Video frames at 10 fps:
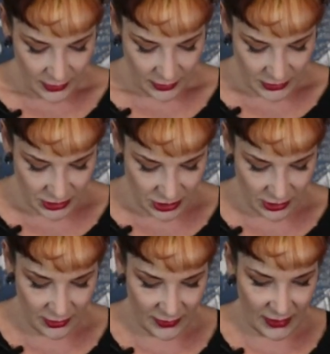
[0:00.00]
I'll just show
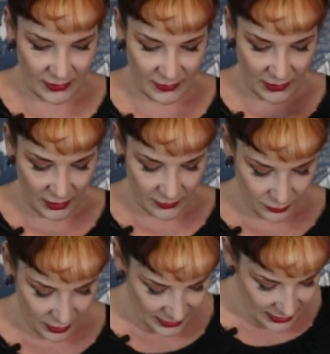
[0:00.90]
you the inside as
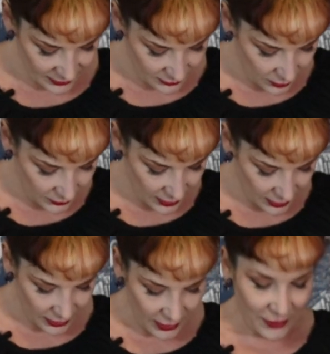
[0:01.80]
well. Again, it's got
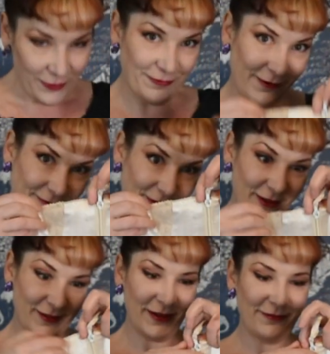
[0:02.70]
the front
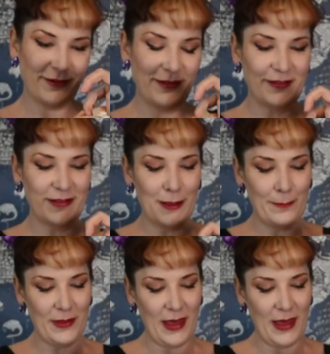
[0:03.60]
fastening, front zip,